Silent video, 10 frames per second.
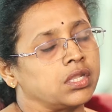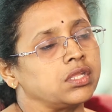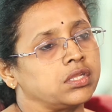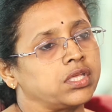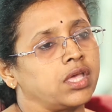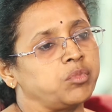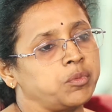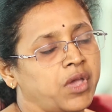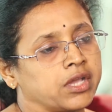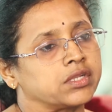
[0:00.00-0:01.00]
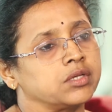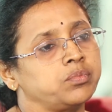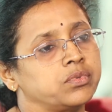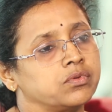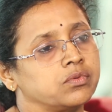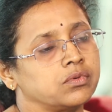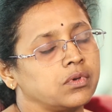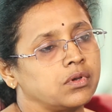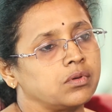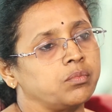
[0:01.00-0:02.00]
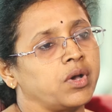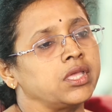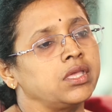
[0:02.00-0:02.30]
it can be backed up by